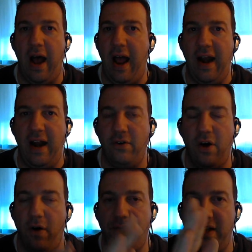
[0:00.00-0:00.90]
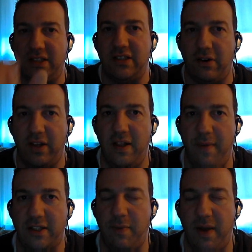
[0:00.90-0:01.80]
And I don't know if necessarily
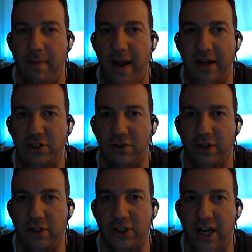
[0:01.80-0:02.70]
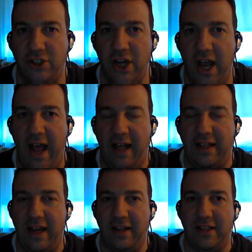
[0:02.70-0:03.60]
the Mets make a managerial change
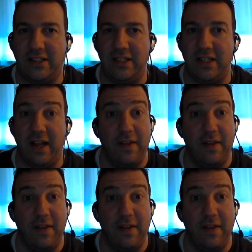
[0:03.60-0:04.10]
at the end of the season.